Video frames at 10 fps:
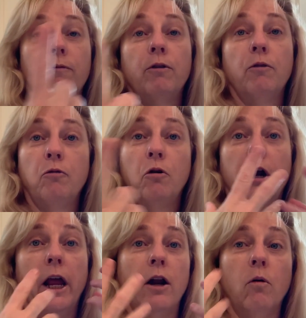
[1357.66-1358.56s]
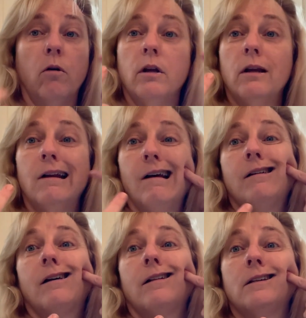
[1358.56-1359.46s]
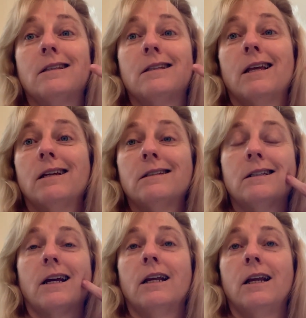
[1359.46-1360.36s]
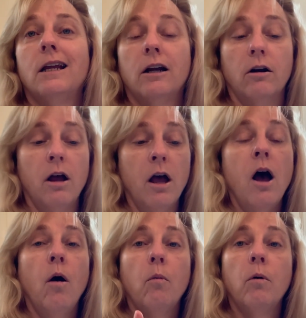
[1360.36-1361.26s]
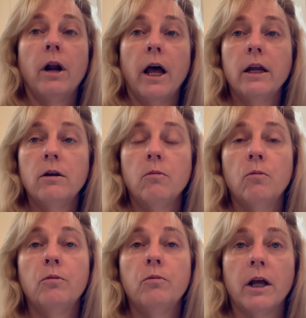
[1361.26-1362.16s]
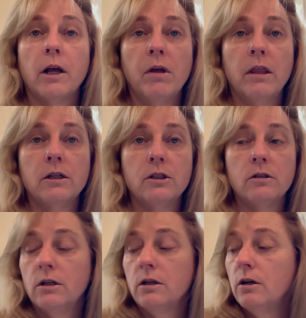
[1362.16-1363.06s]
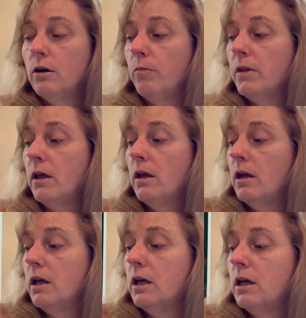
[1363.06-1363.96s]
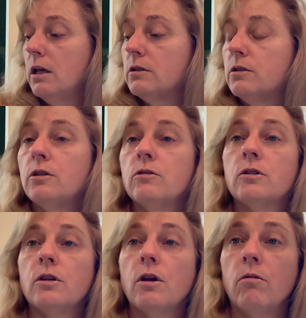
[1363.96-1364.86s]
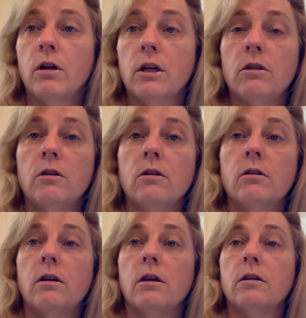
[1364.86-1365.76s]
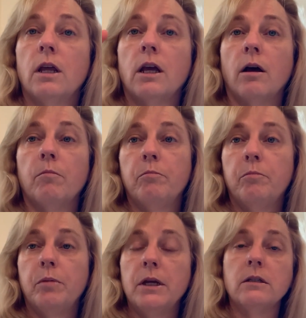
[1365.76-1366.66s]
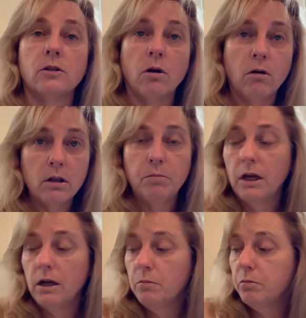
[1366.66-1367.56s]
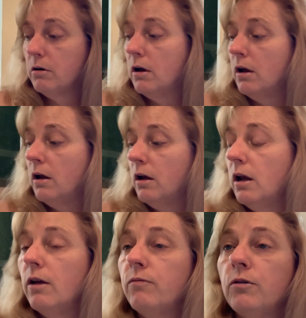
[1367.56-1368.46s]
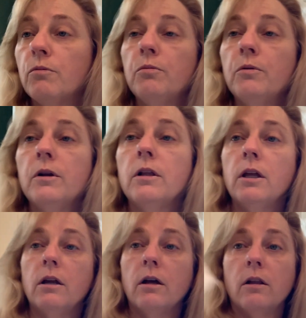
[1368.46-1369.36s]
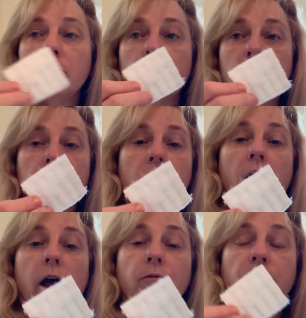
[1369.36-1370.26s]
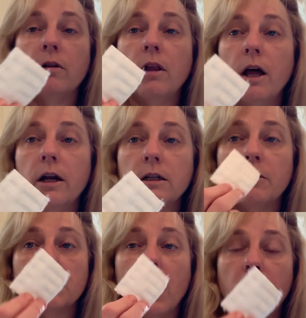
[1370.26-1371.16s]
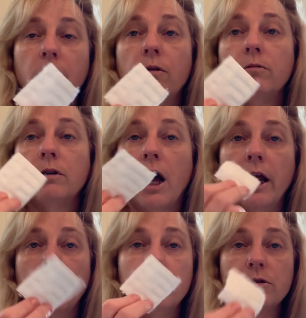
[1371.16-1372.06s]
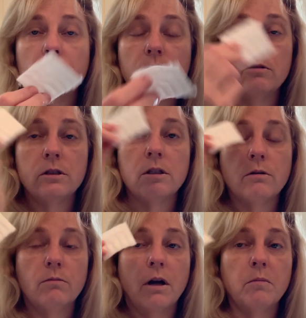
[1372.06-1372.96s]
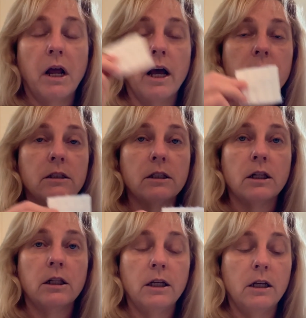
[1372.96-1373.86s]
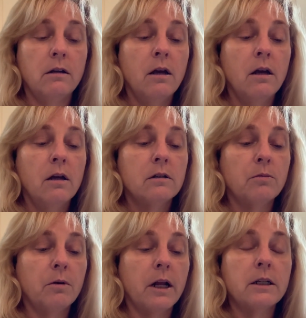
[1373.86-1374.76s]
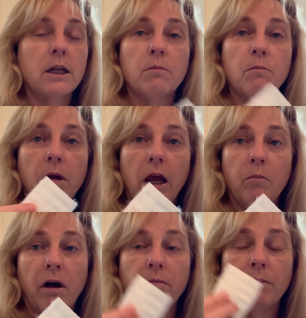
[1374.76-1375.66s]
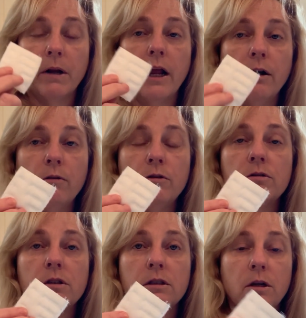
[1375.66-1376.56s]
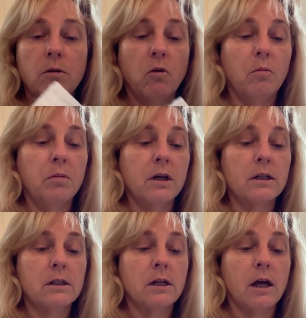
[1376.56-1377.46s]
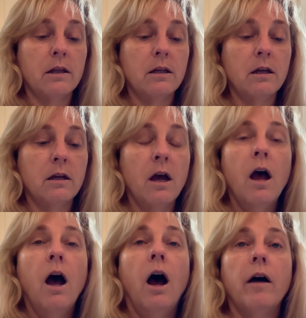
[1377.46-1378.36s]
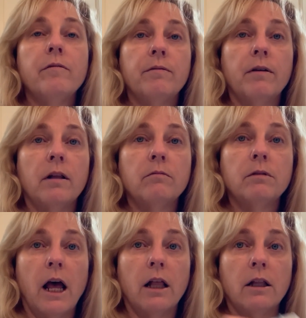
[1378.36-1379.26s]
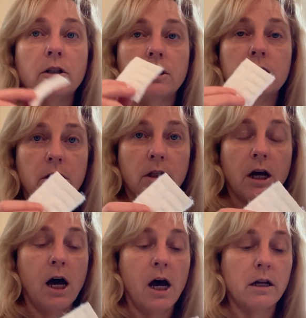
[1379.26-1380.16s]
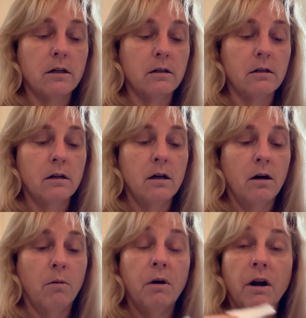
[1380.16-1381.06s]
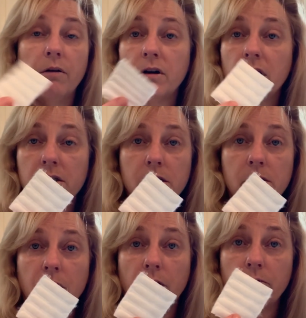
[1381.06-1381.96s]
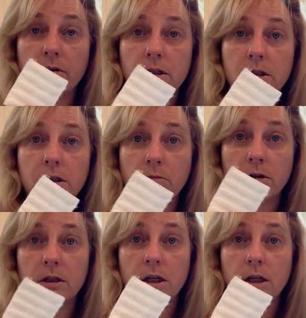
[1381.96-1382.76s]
of your forehead, or, you know, you got this thing sticking here. What I would recommend that you do is you soak it. Either you take a piece of toilet paper, if you're really allergic now i for a lot of times i don't i used to use these around my eyes to clean to, when i take makeup off but i don't use these anymore because i think i've developed an allergy to the cotton or whatever else whatever this was